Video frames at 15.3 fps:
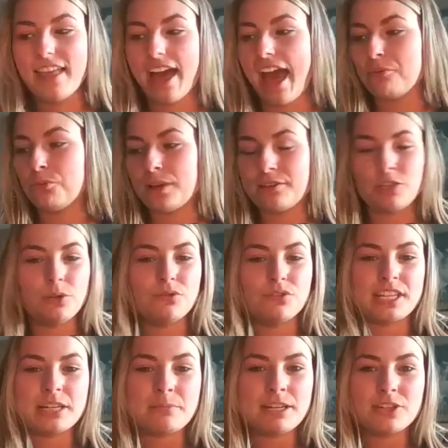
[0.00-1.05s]
I, you've
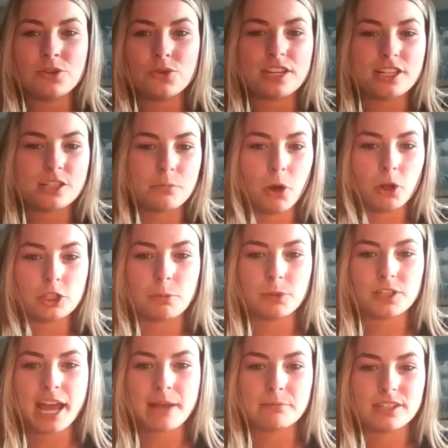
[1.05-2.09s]
seen me do this
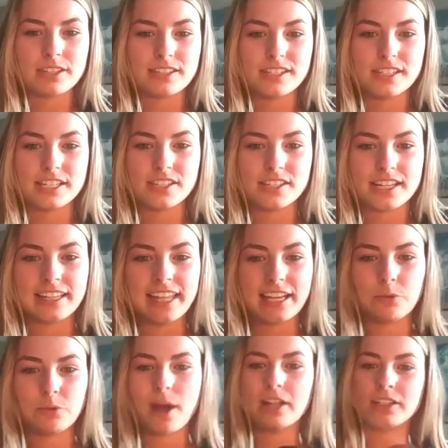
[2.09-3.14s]
multiple times this season.
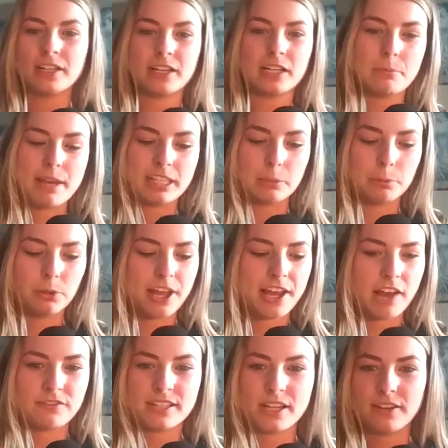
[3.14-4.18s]
Like Wild aren't going to make the
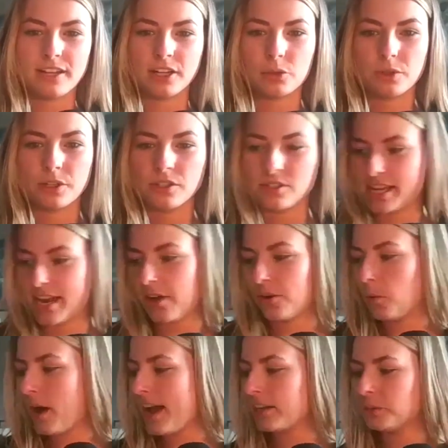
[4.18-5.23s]
playoffs now that is
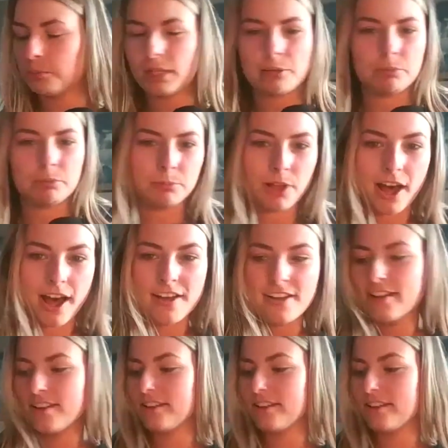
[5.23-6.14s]
out. Wild, blah blah blah.